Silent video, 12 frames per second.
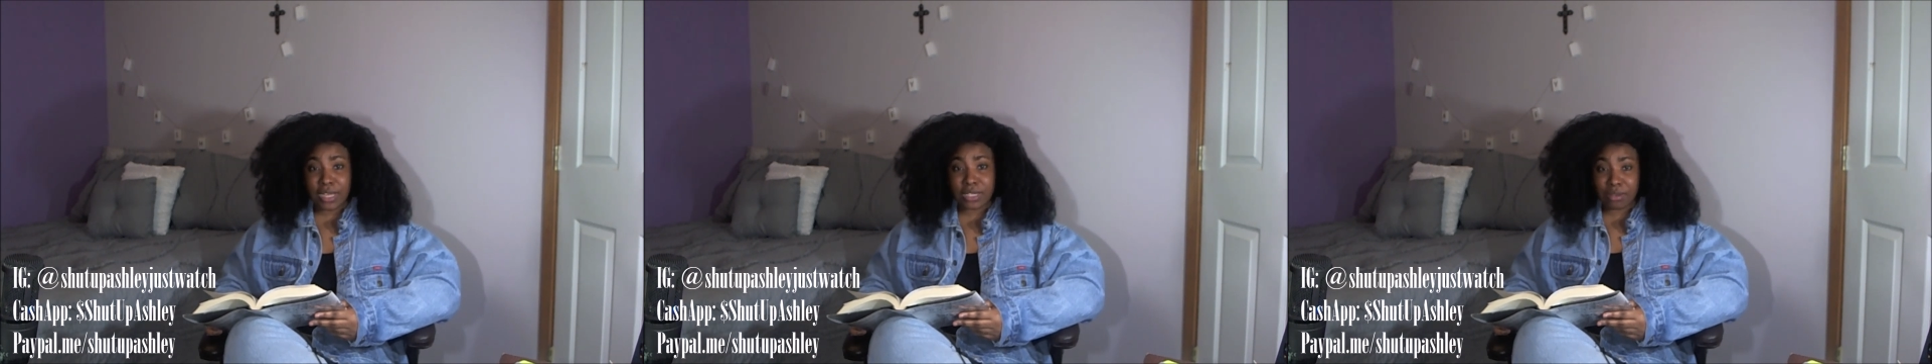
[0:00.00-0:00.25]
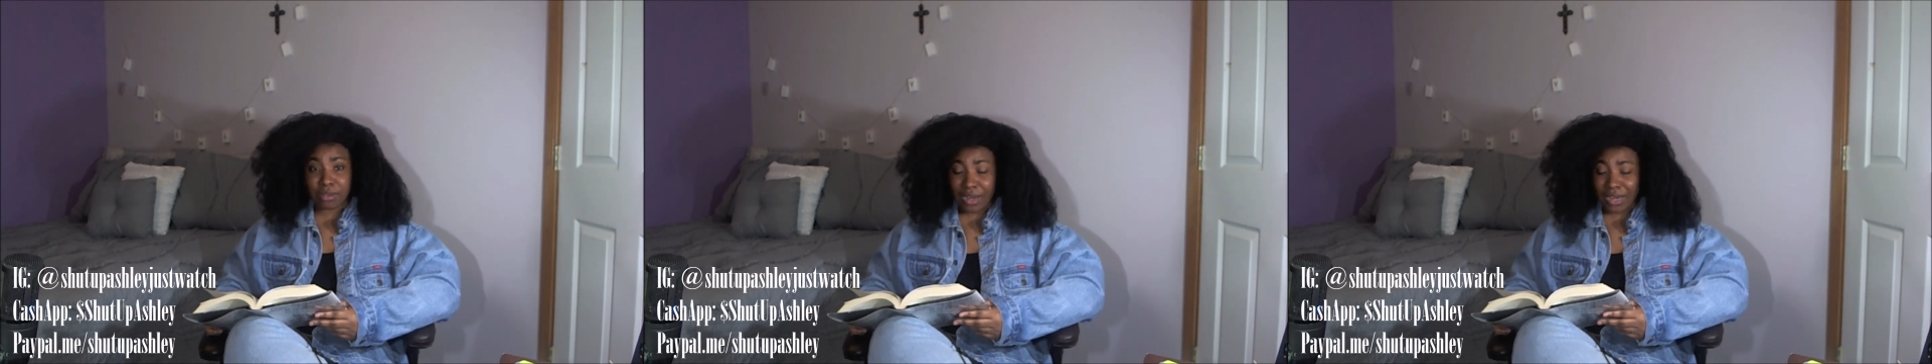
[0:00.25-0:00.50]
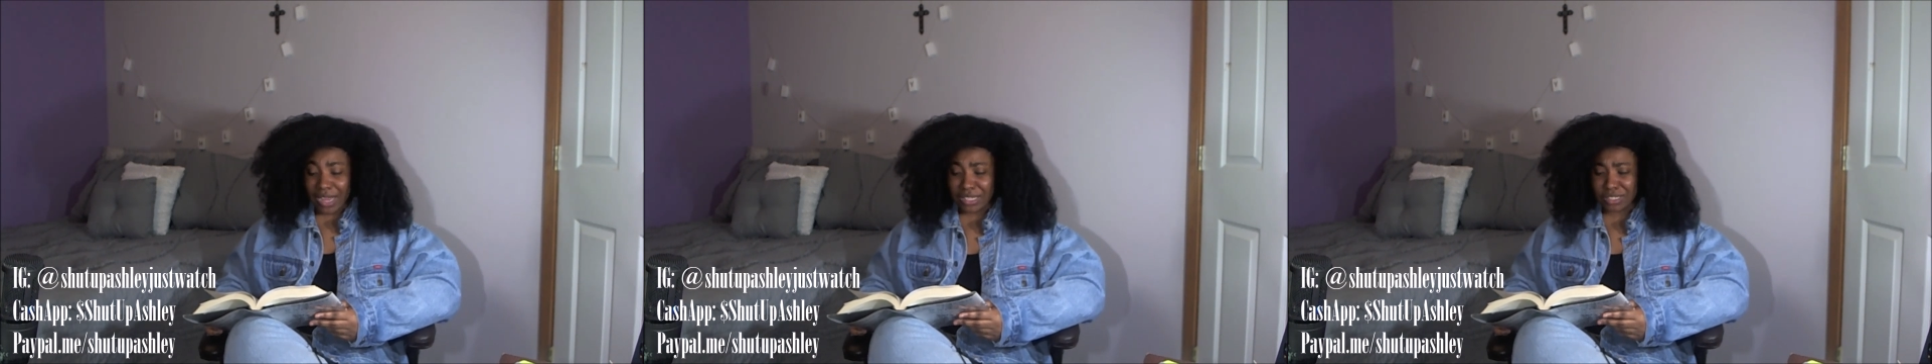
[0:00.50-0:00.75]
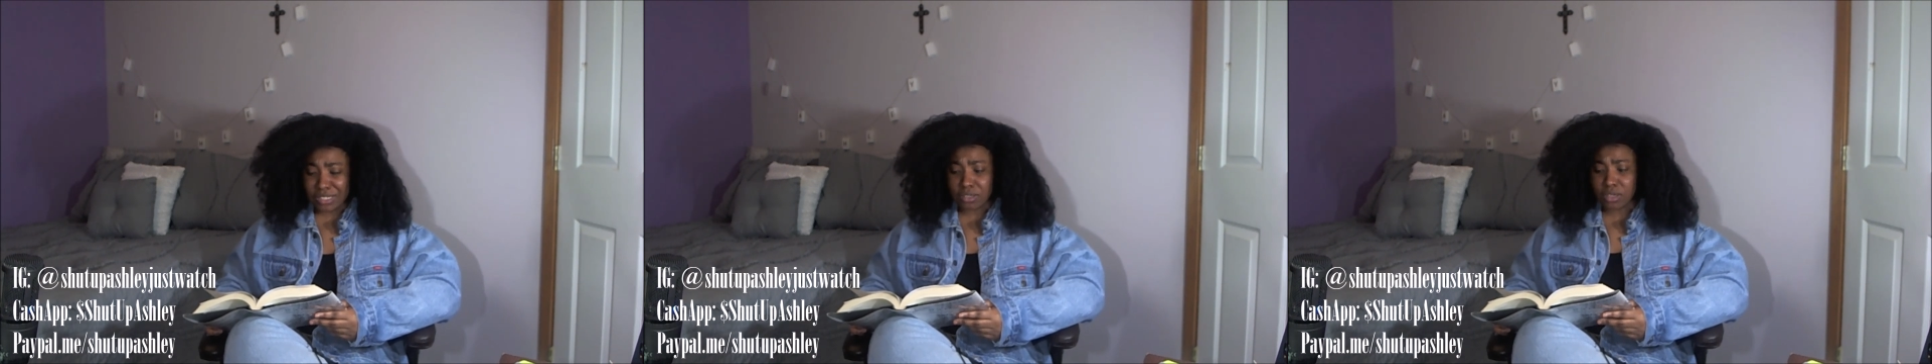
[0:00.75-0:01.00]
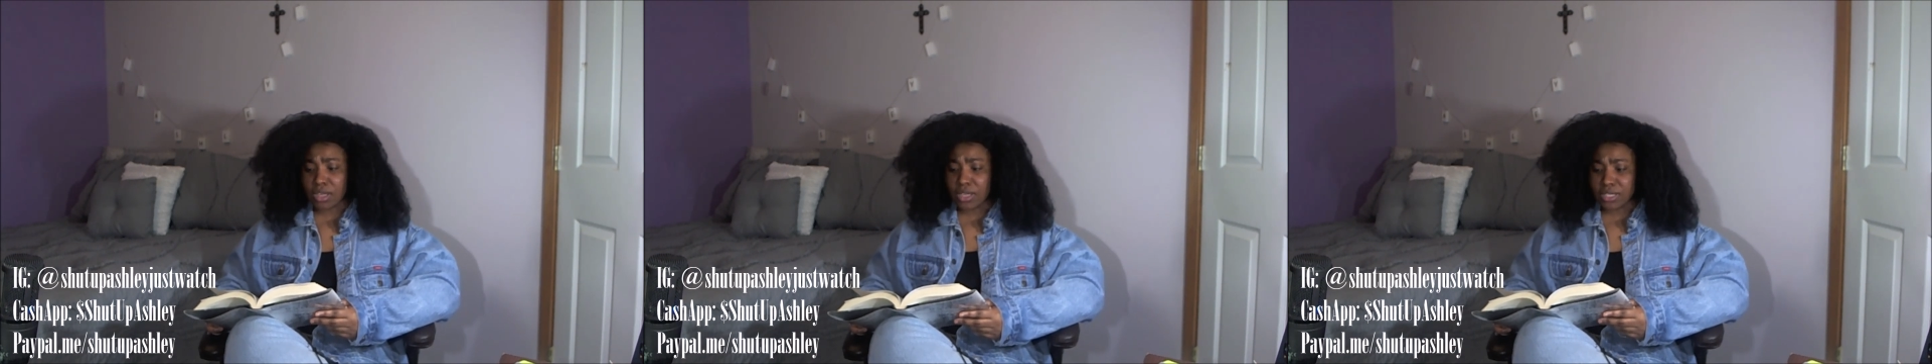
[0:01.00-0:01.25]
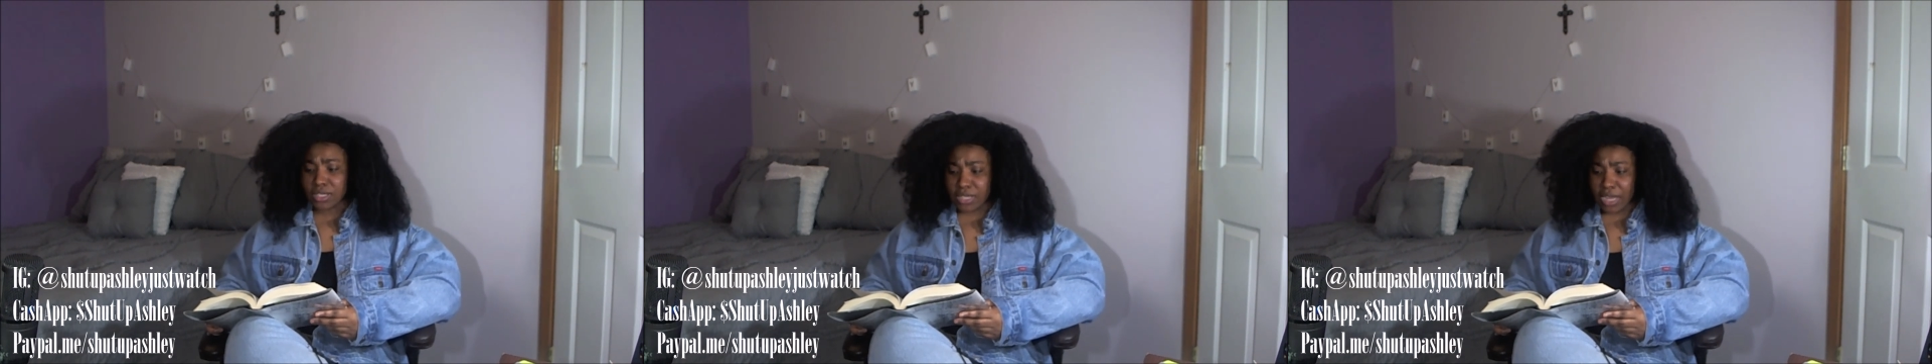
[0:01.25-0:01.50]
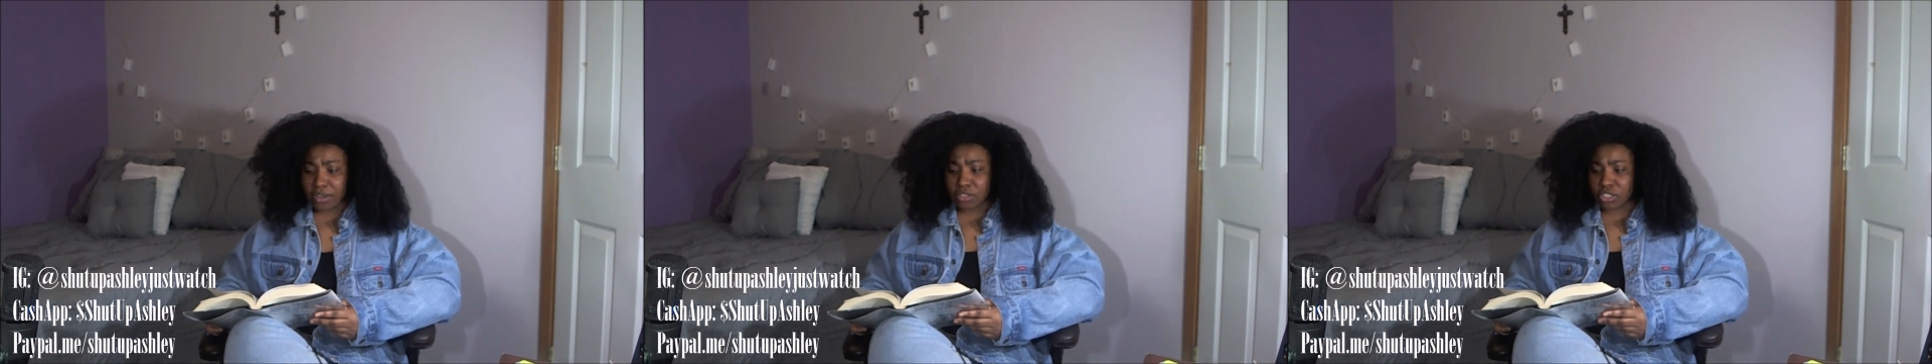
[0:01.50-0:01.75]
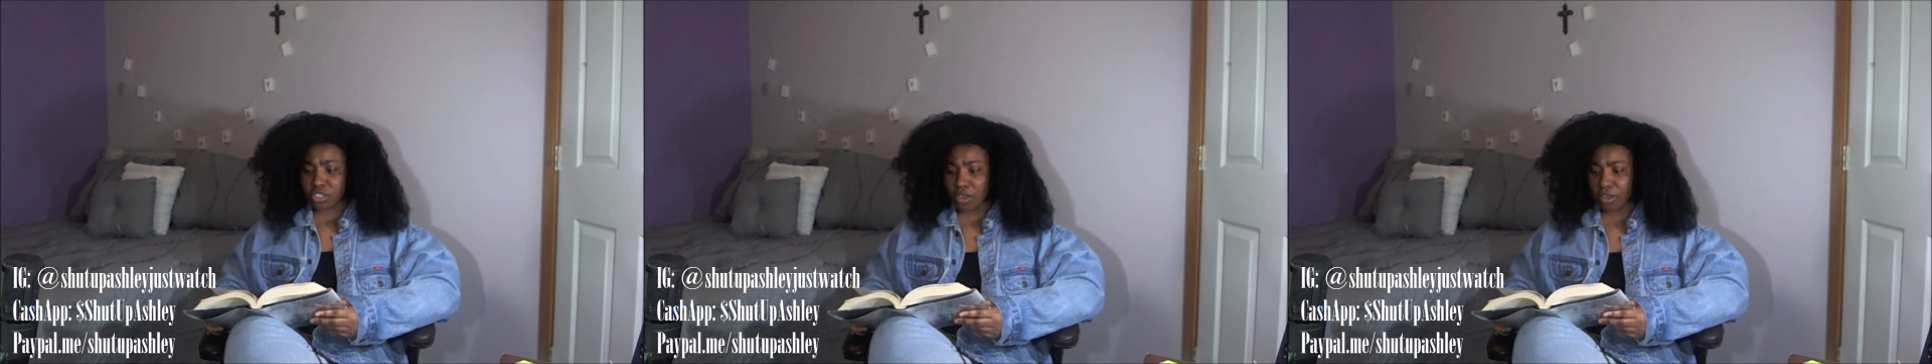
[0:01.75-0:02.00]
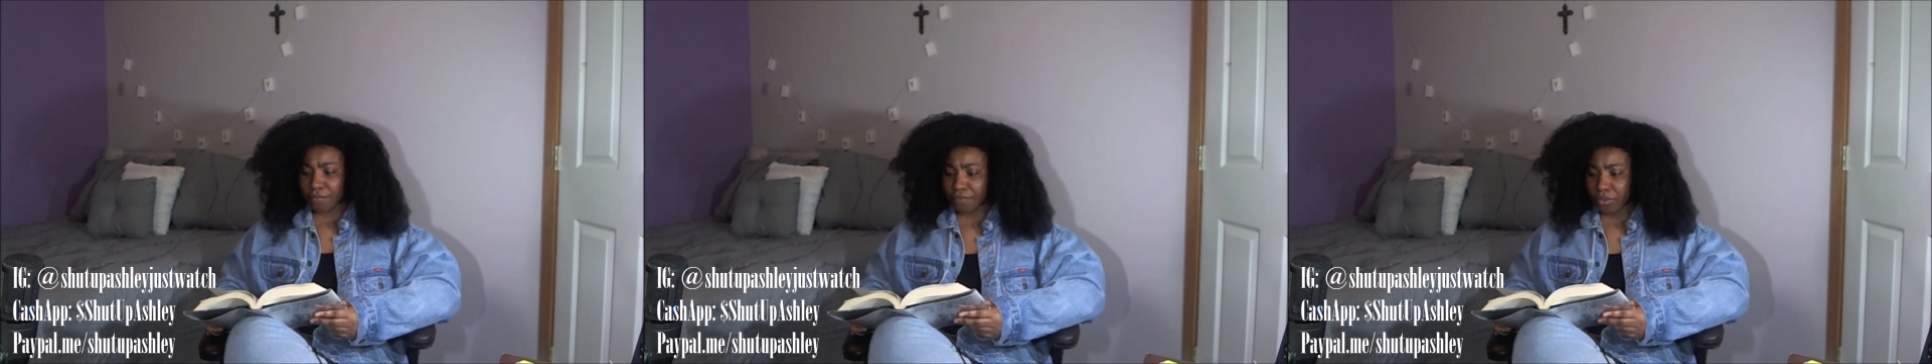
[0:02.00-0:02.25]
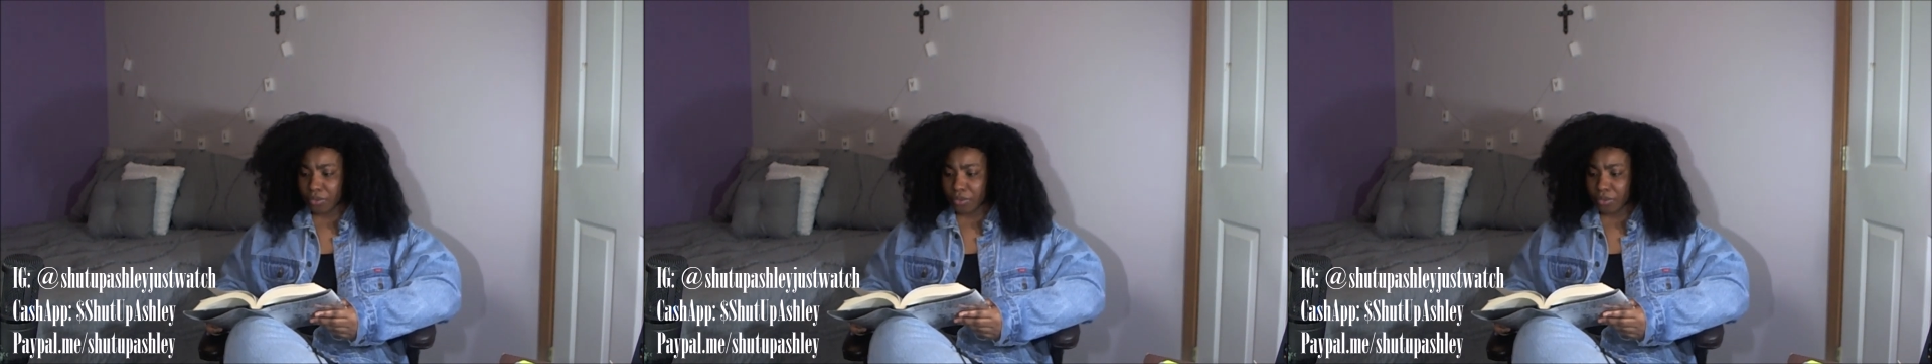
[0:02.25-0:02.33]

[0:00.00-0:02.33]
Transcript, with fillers: That's why they like to stay in the show.